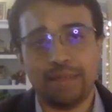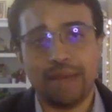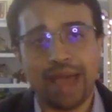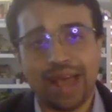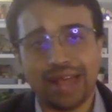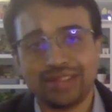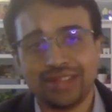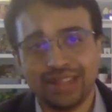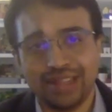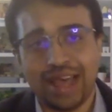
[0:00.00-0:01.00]
the past
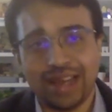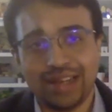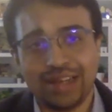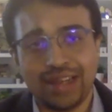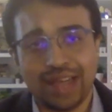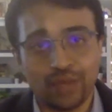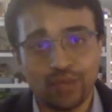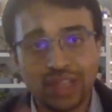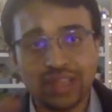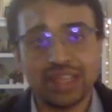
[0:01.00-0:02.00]
in that like
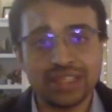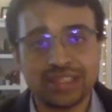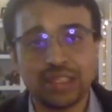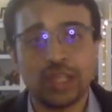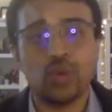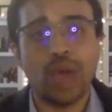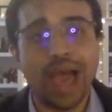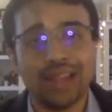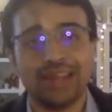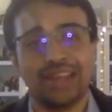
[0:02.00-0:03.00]
with this
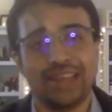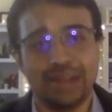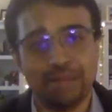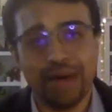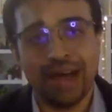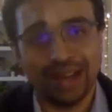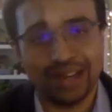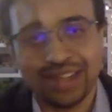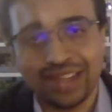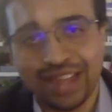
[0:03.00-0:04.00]
duality in
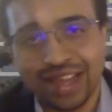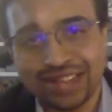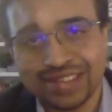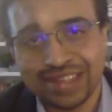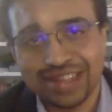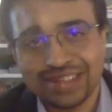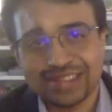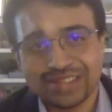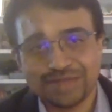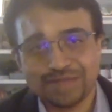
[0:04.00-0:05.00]
mind in that sense